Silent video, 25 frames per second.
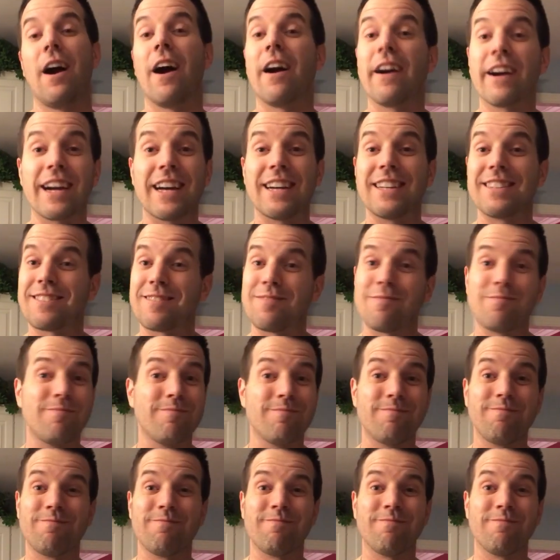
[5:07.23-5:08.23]
All right, guys,
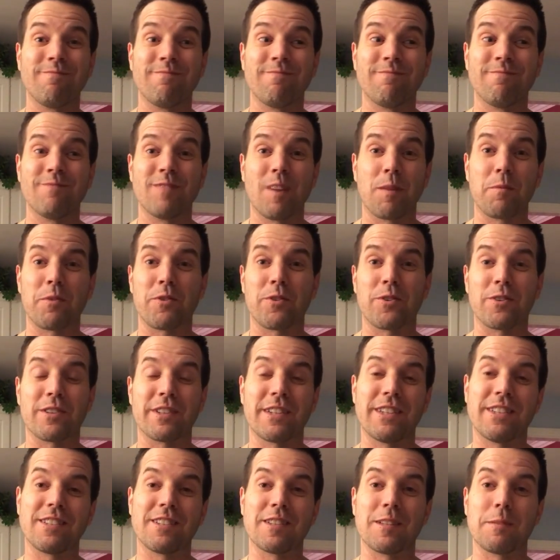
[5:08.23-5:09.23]
number
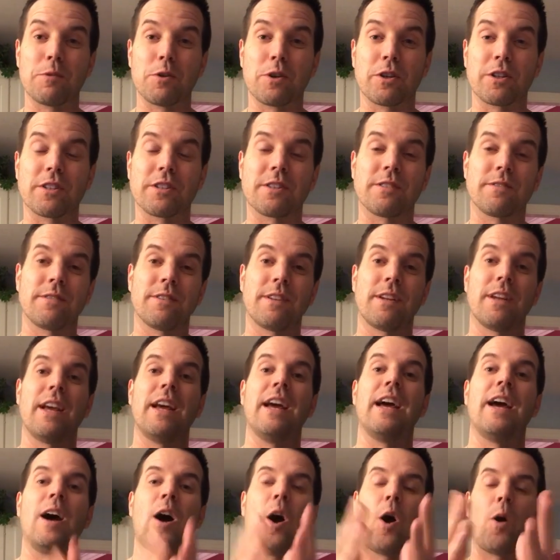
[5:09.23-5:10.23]
13's in the books.
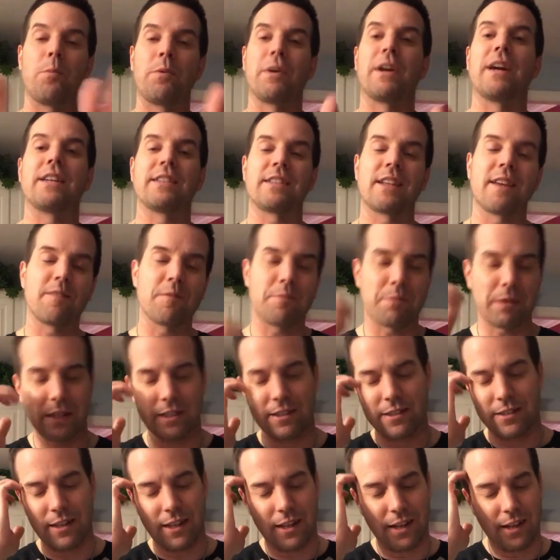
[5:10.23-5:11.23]
Hope you guys have a
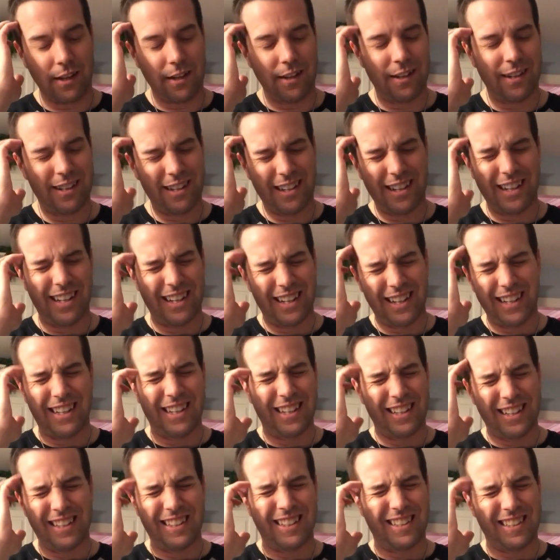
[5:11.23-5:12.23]
blessed day,
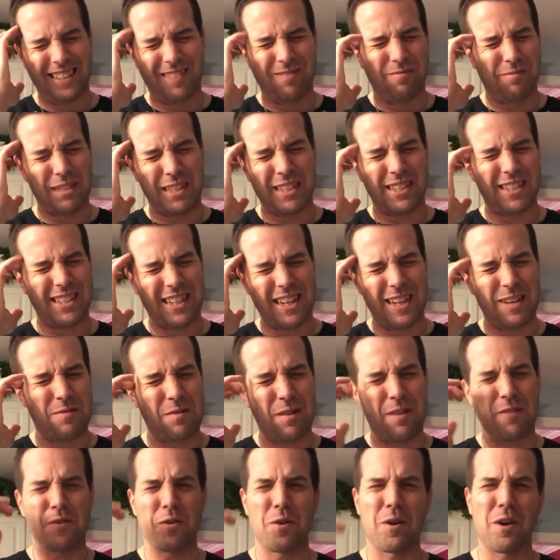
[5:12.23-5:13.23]
blessed night,
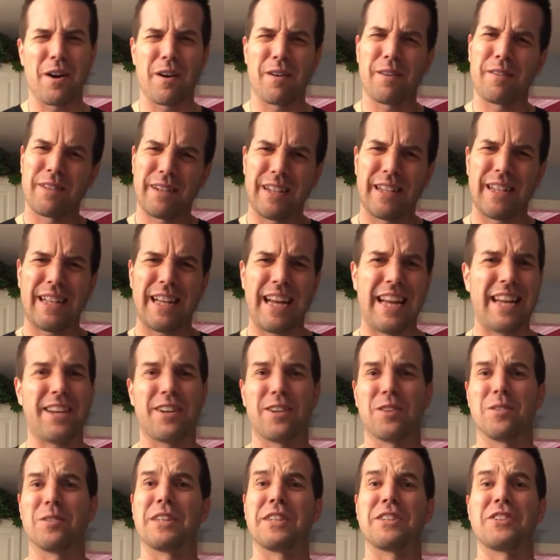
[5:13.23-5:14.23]
wherever you are. I
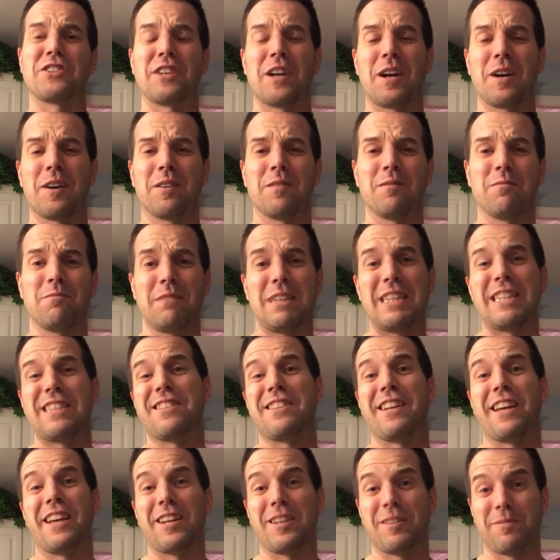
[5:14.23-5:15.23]
need to go take a shower. I
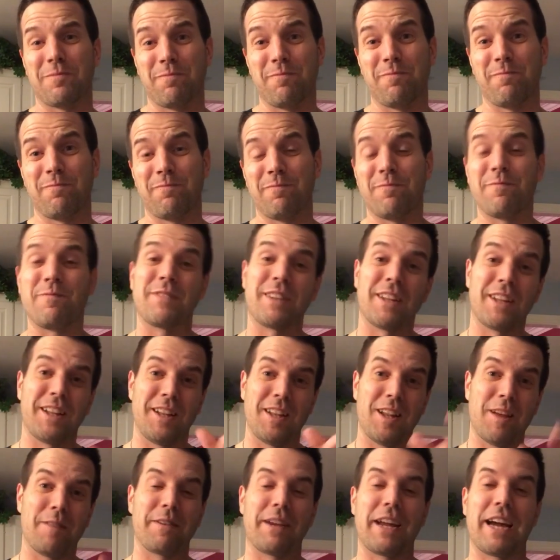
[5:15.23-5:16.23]
stink.
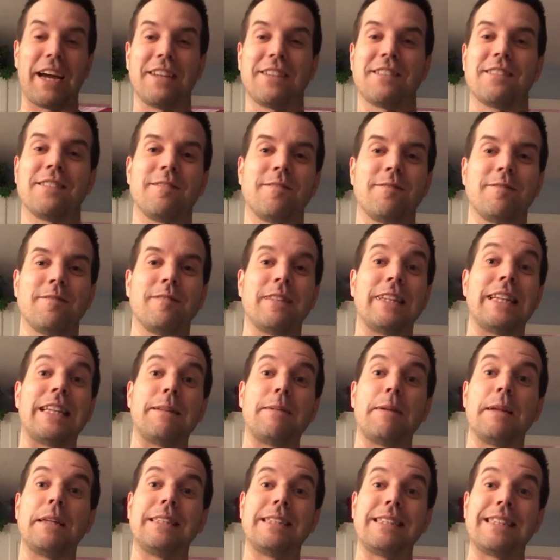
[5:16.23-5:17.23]
Love you guys.
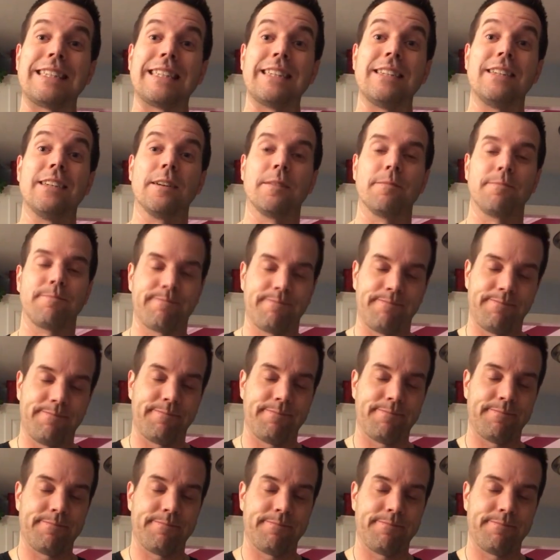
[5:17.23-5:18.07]
See you.